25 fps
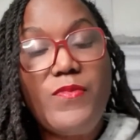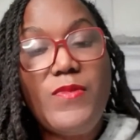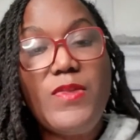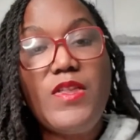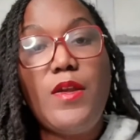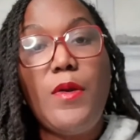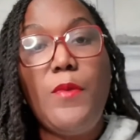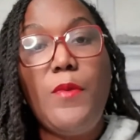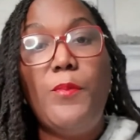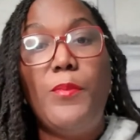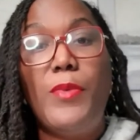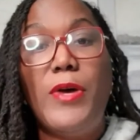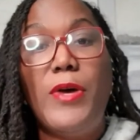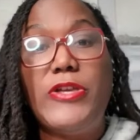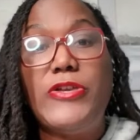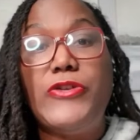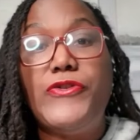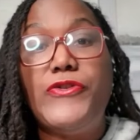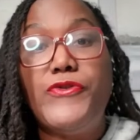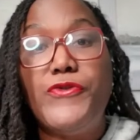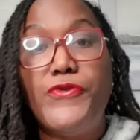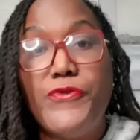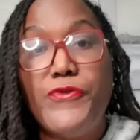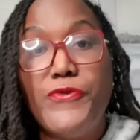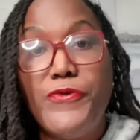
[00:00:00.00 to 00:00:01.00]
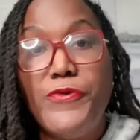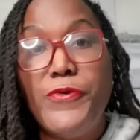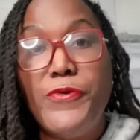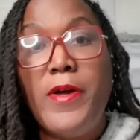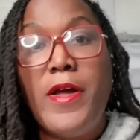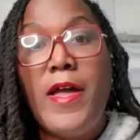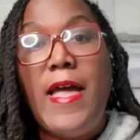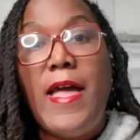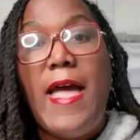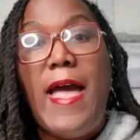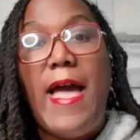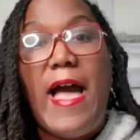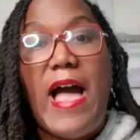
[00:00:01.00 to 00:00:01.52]
But you
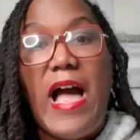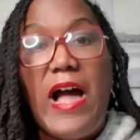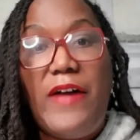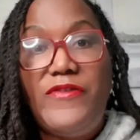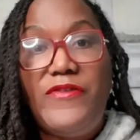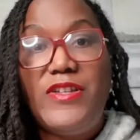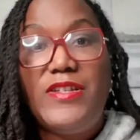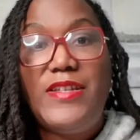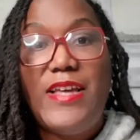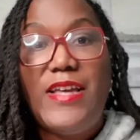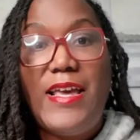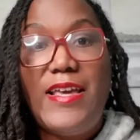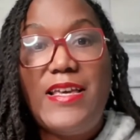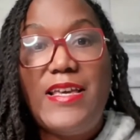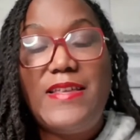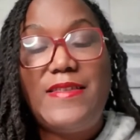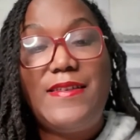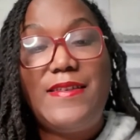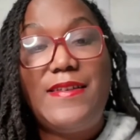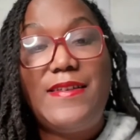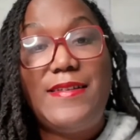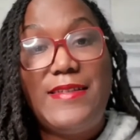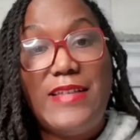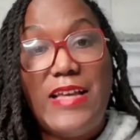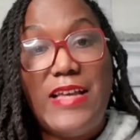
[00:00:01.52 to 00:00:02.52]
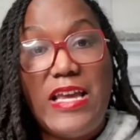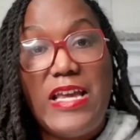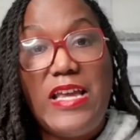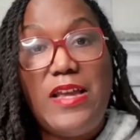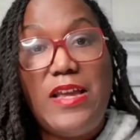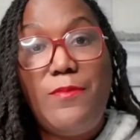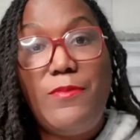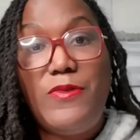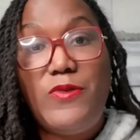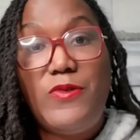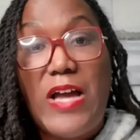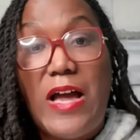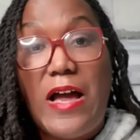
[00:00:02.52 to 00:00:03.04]
have to take it the
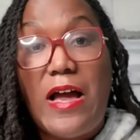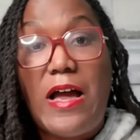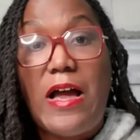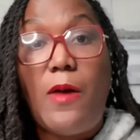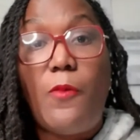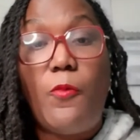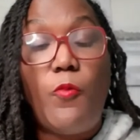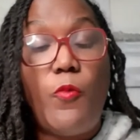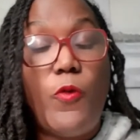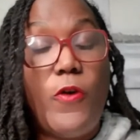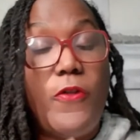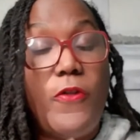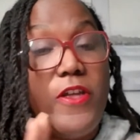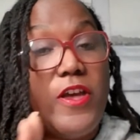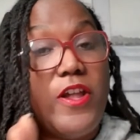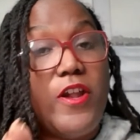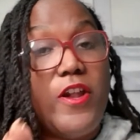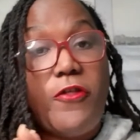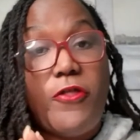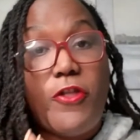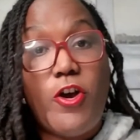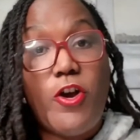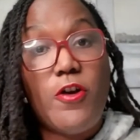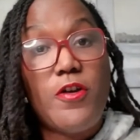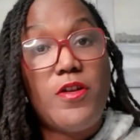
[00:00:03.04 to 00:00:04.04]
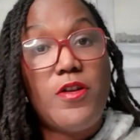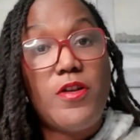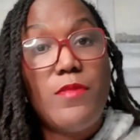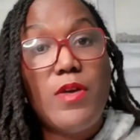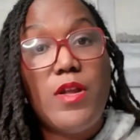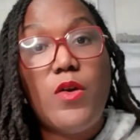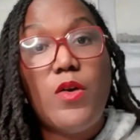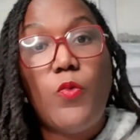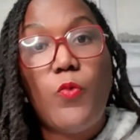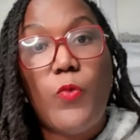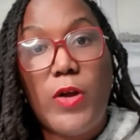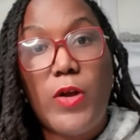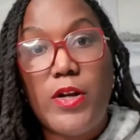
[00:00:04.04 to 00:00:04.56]
same time within a
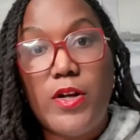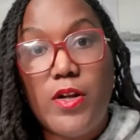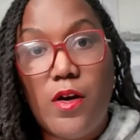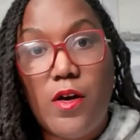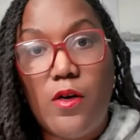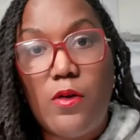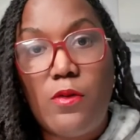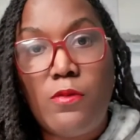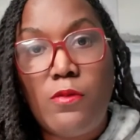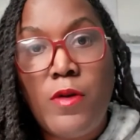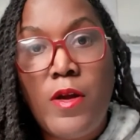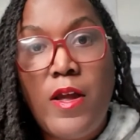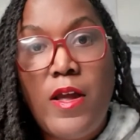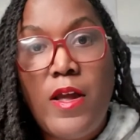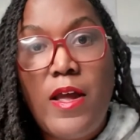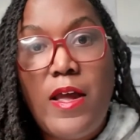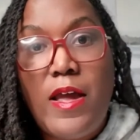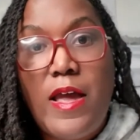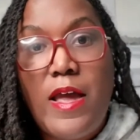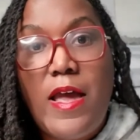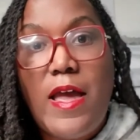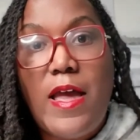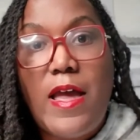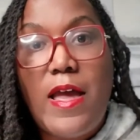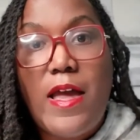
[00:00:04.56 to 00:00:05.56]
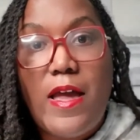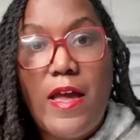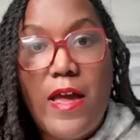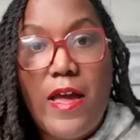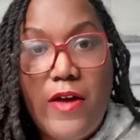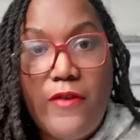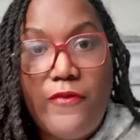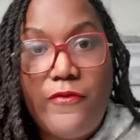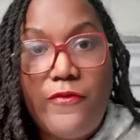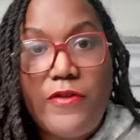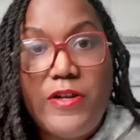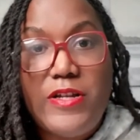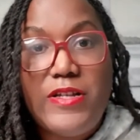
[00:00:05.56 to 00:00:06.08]
30-minute window
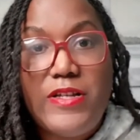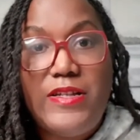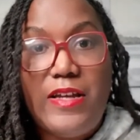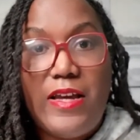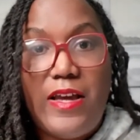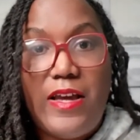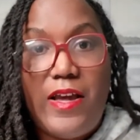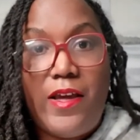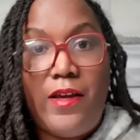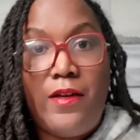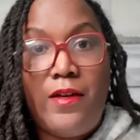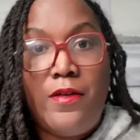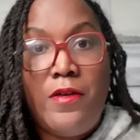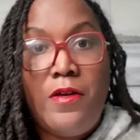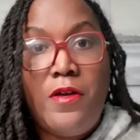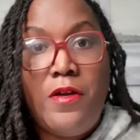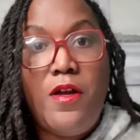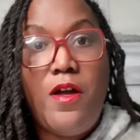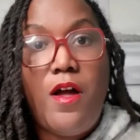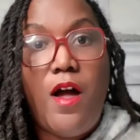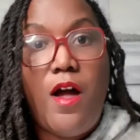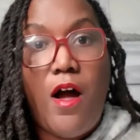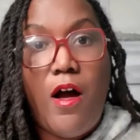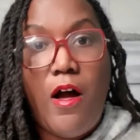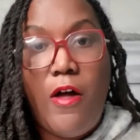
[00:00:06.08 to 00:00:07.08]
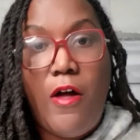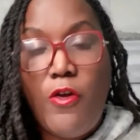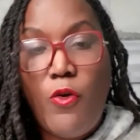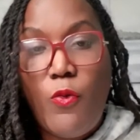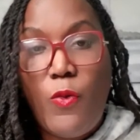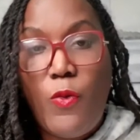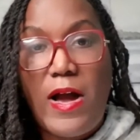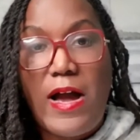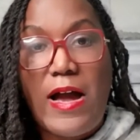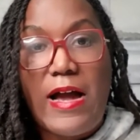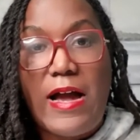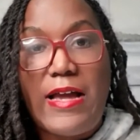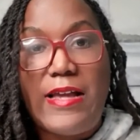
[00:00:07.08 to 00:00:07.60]
every day.
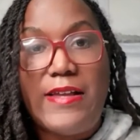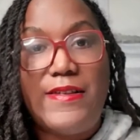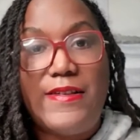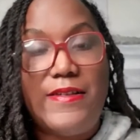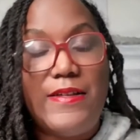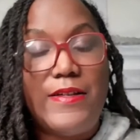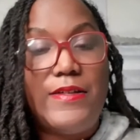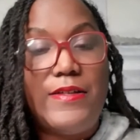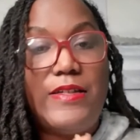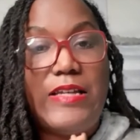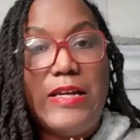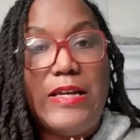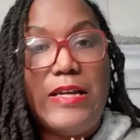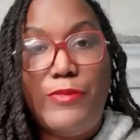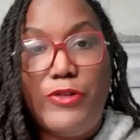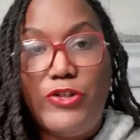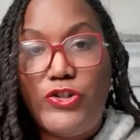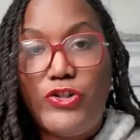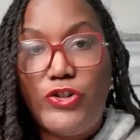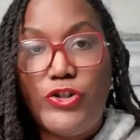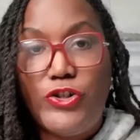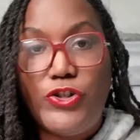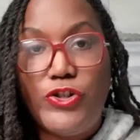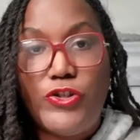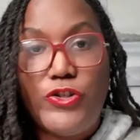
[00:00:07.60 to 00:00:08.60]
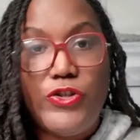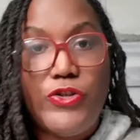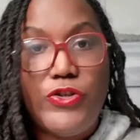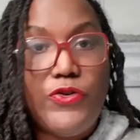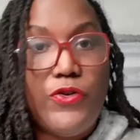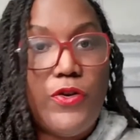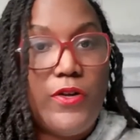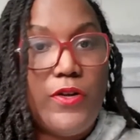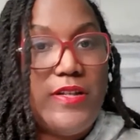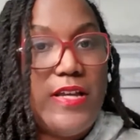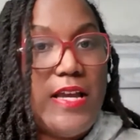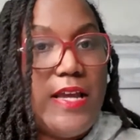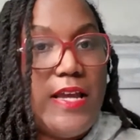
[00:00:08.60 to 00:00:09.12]
Otherwise, the temperatures
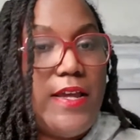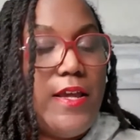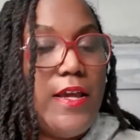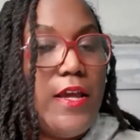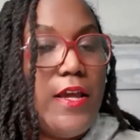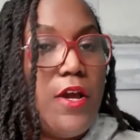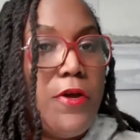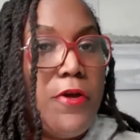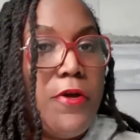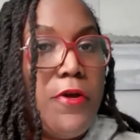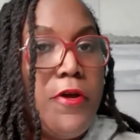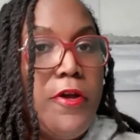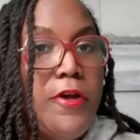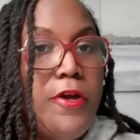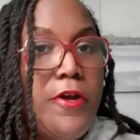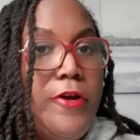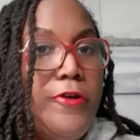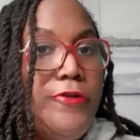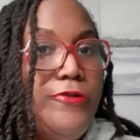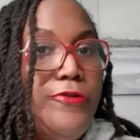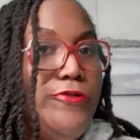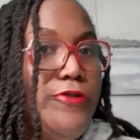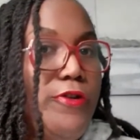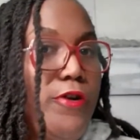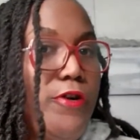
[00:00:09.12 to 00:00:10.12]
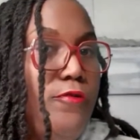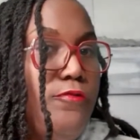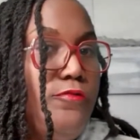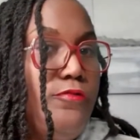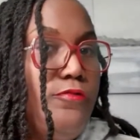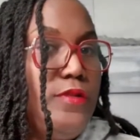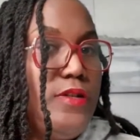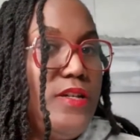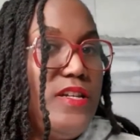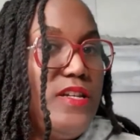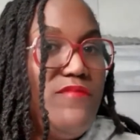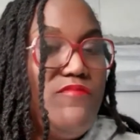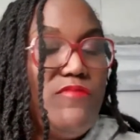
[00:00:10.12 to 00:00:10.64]
you're taking don't
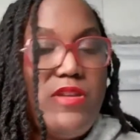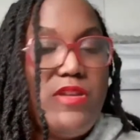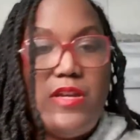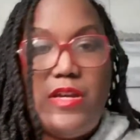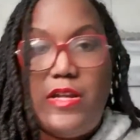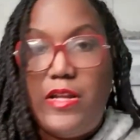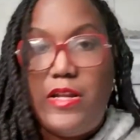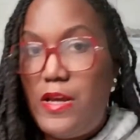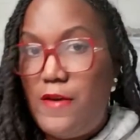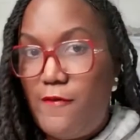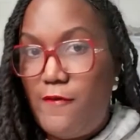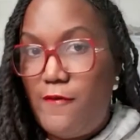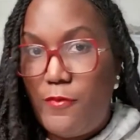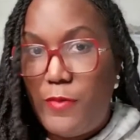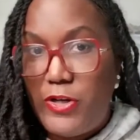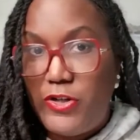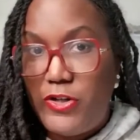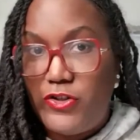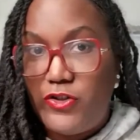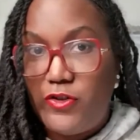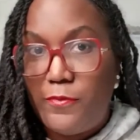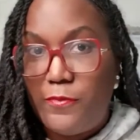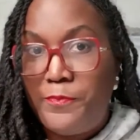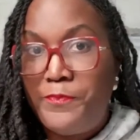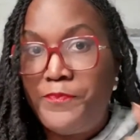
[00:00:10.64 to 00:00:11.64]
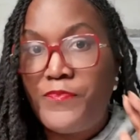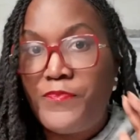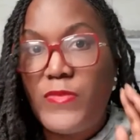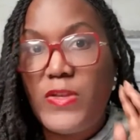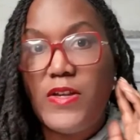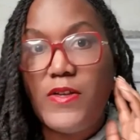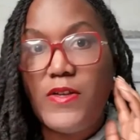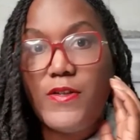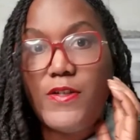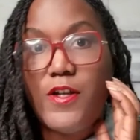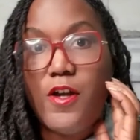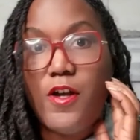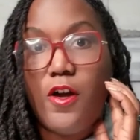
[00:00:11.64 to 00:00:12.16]
give me any information.
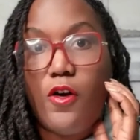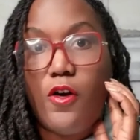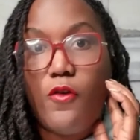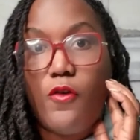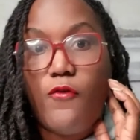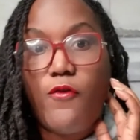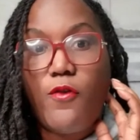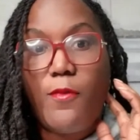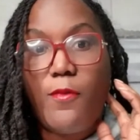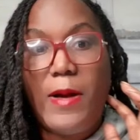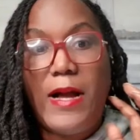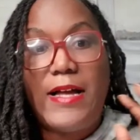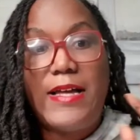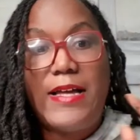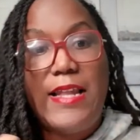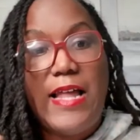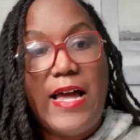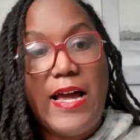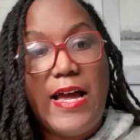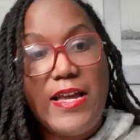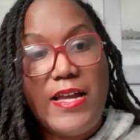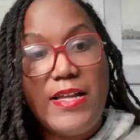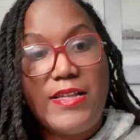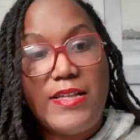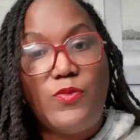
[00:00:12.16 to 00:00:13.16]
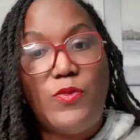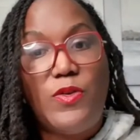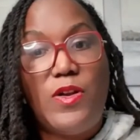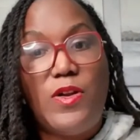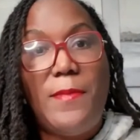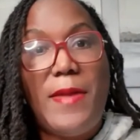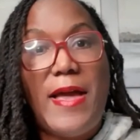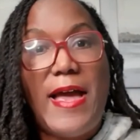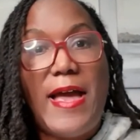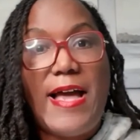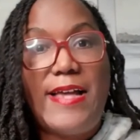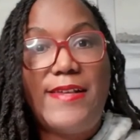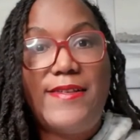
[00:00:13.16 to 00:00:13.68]
So for my clients, when I'm
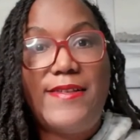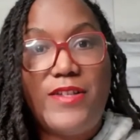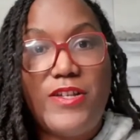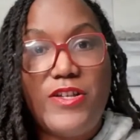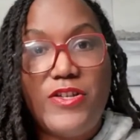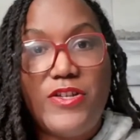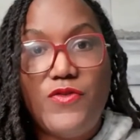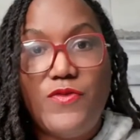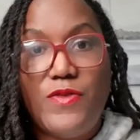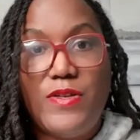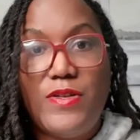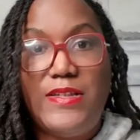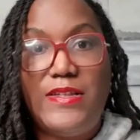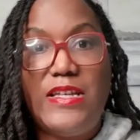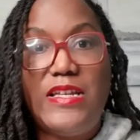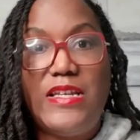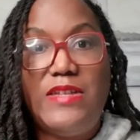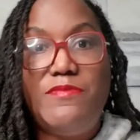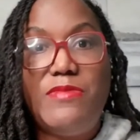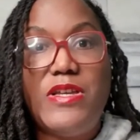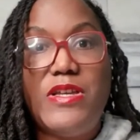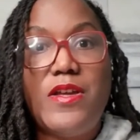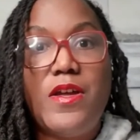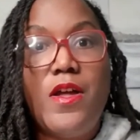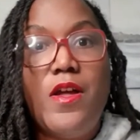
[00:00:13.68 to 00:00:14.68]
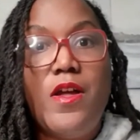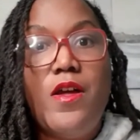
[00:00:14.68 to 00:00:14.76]
asking you to send me